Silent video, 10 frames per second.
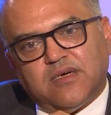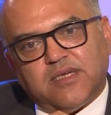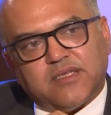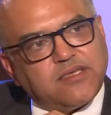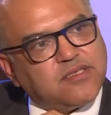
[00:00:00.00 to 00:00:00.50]

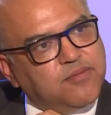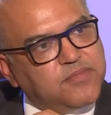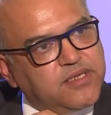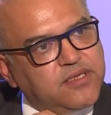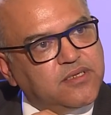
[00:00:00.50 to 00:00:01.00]
And that's
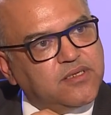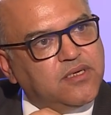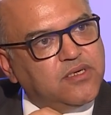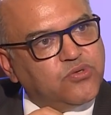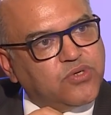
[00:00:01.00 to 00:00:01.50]
something
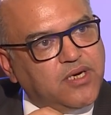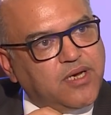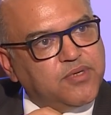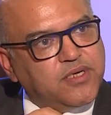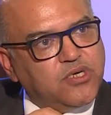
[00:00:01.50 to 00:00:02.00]
to
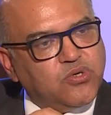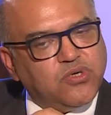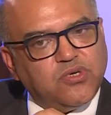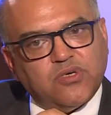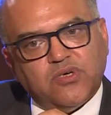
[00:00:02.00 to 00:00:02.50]
collaborate
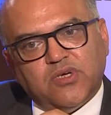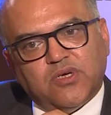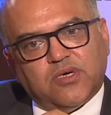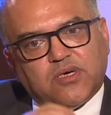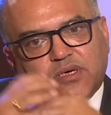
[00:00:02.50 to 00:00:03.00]
on.
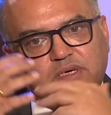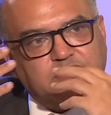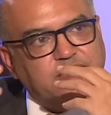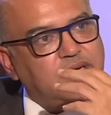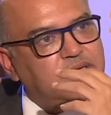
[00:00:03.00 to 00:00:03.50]

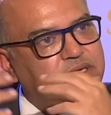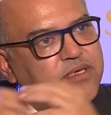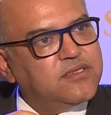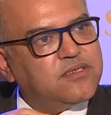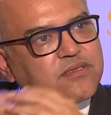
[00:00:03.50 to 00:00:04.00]
Take
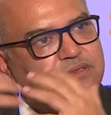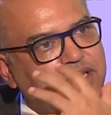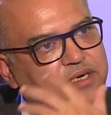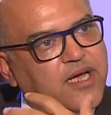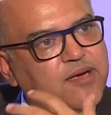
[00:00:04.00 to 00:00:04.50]
learnings,
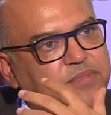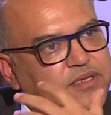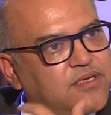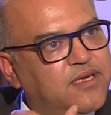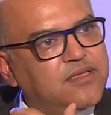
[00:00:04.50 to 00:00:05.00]
adapt,
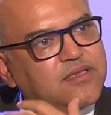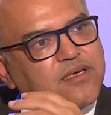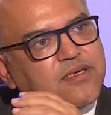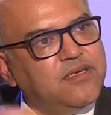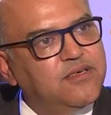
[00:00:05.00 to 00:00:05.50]
and
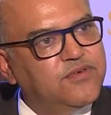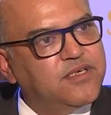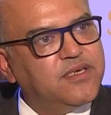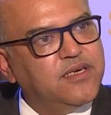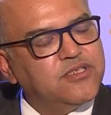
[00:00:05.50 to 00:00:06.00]
then deliver
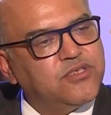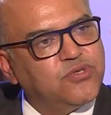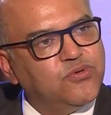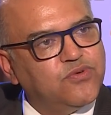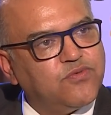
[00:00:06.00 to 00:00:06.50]
and
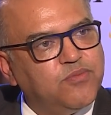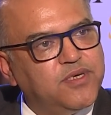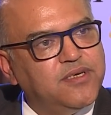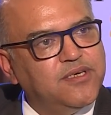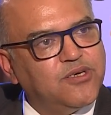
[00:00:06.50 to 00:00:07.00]
execute from an
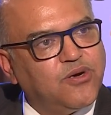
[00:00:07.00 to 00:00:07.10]
Indian